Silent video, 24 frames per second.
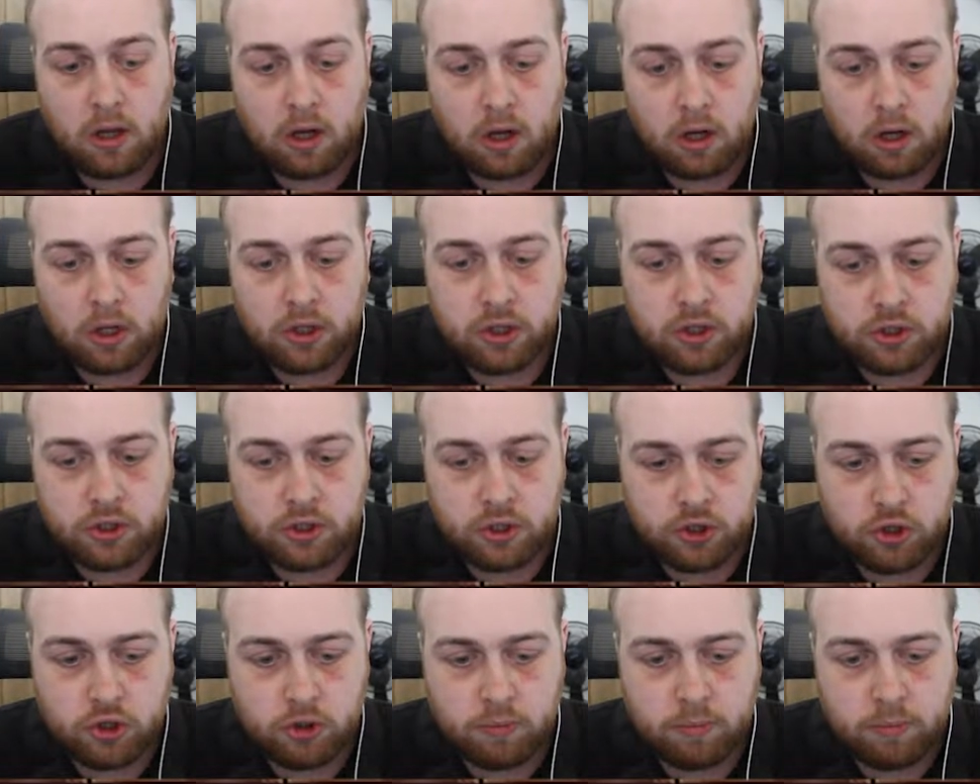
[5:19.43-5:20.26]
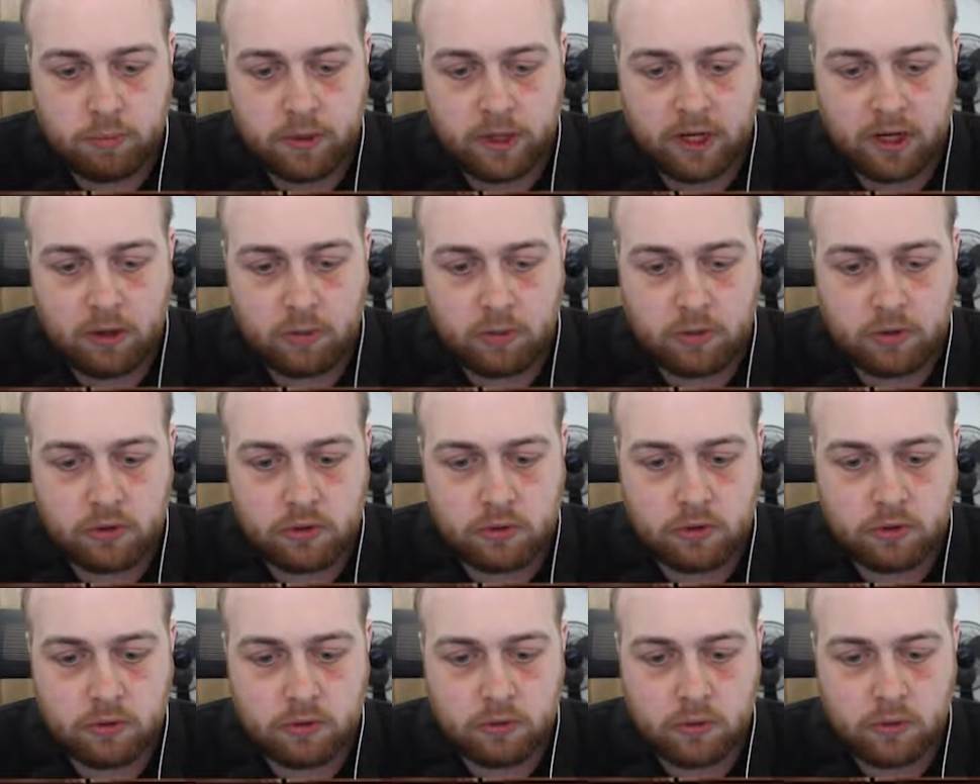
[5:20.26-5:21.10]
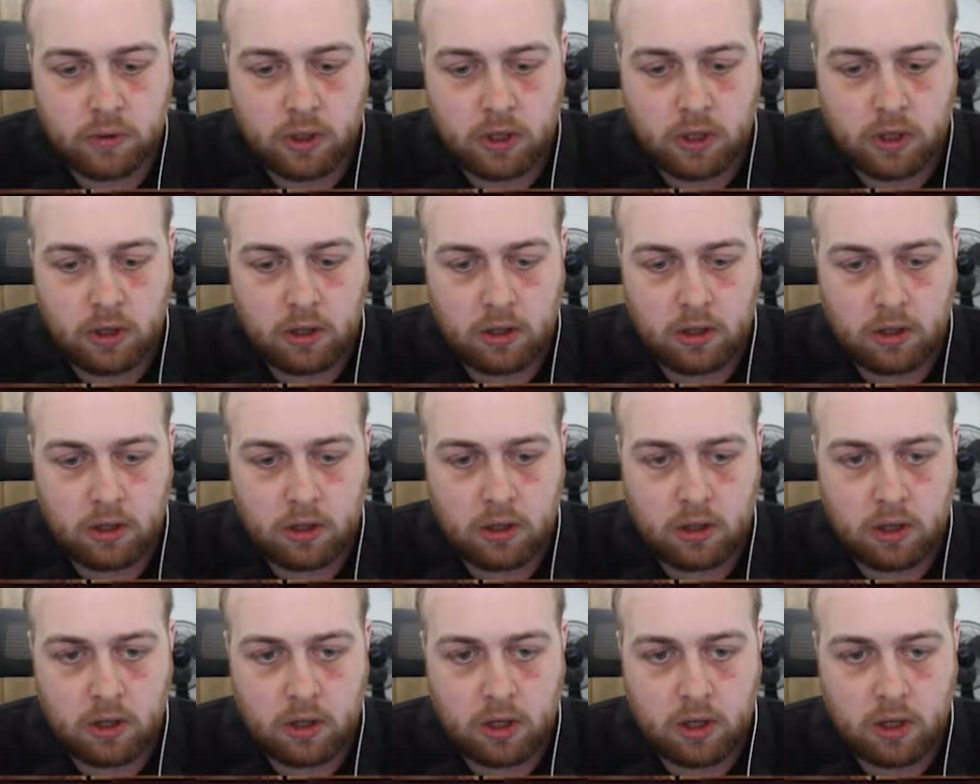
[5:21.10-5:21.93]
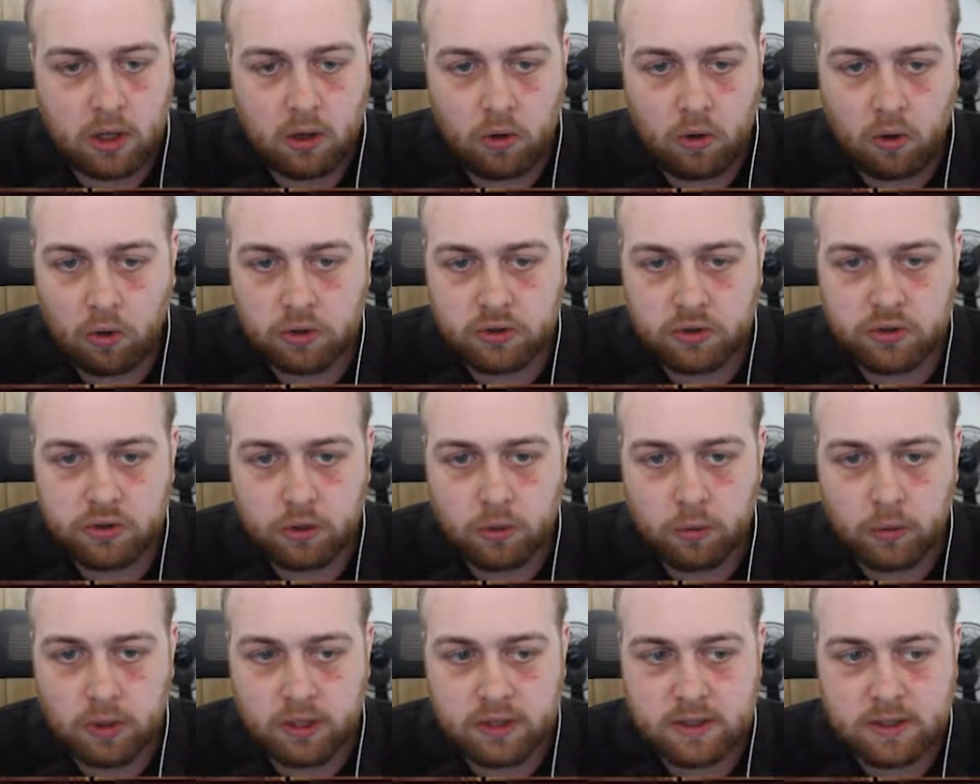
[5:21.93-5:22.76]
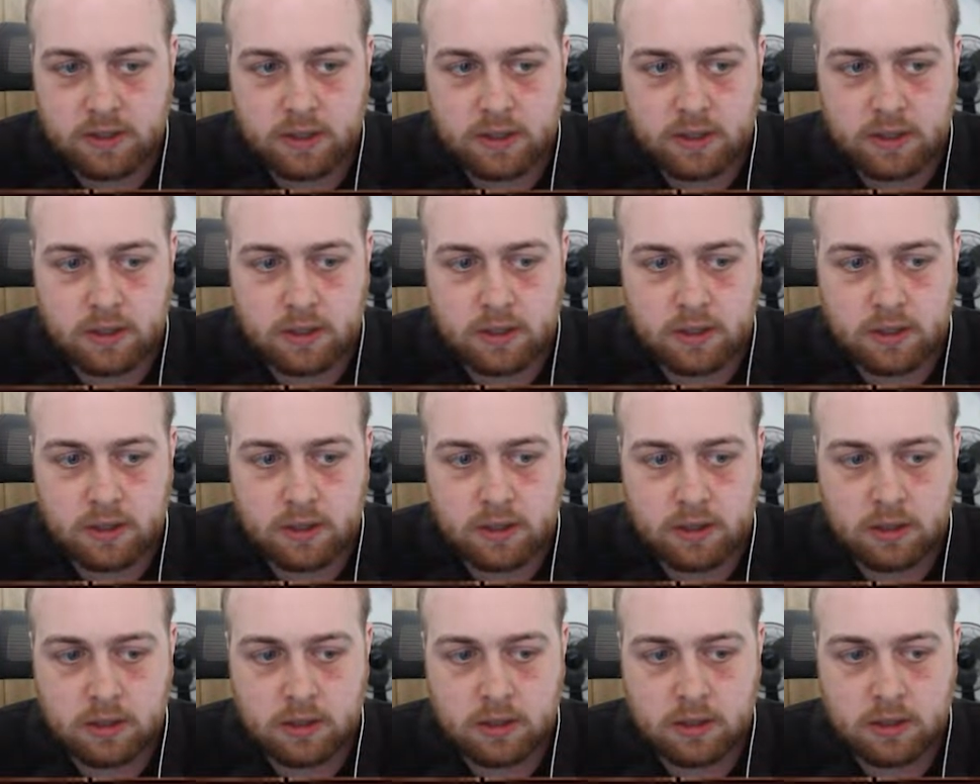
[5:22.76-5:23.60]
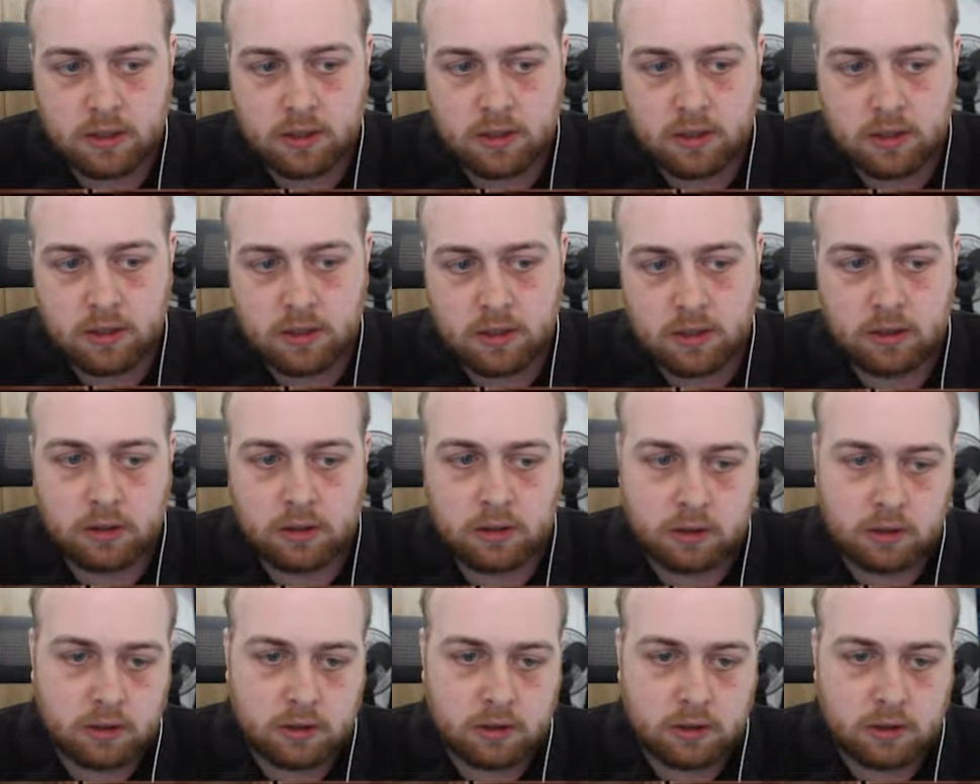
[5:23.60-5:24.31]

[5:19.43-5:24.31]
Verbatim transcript: I should be able to do a lot to it. How much is this worth to you?